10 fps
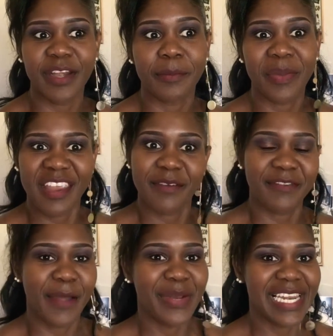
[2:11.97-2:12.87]
the Peart
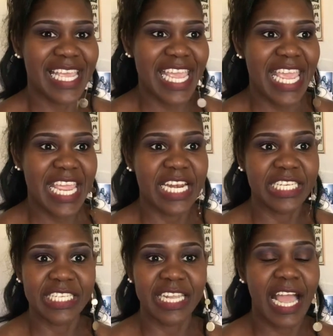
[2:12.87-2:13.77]
family
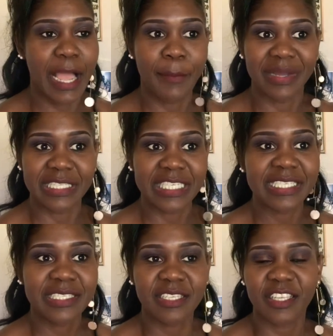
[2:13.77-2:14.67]
in
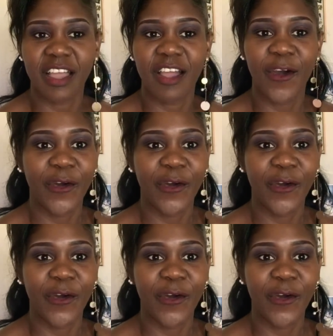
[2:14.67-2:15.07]
Manchester